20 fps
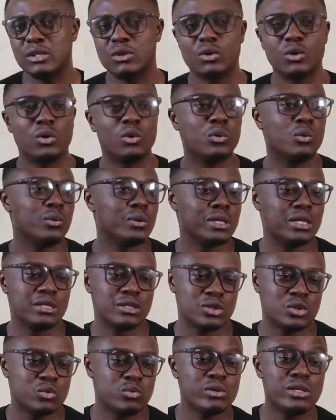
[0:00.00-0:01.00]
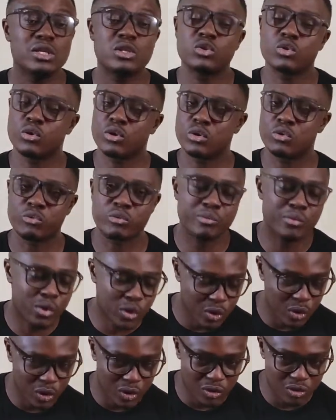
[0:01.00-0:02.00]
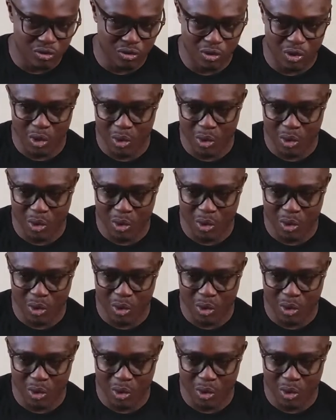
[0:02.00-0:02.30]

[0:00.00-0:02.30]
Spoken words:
or with a switch or a remote control,